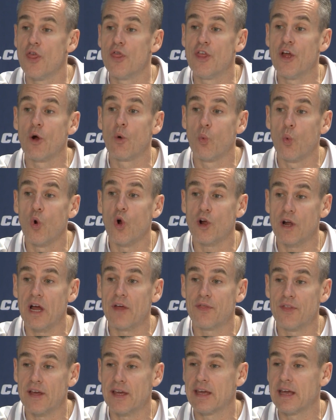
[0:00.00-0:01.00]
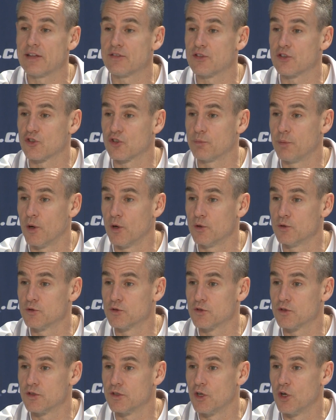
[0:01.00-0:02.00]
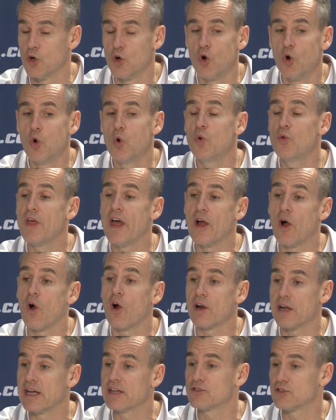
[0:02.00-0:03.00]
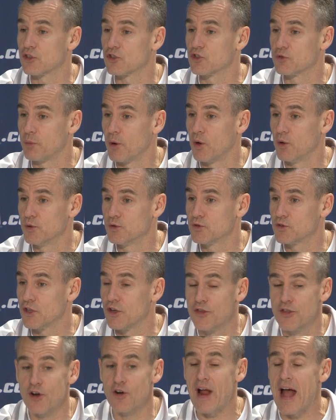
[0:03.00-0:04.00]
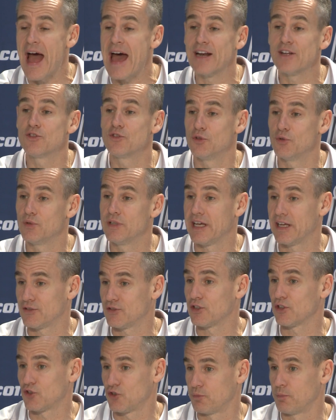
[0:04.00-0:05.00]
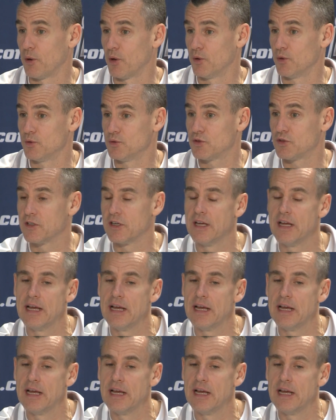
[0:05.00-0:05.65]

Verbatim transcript: Their work ethic gets exposed who they are gets exposed, their attitude gets exposed.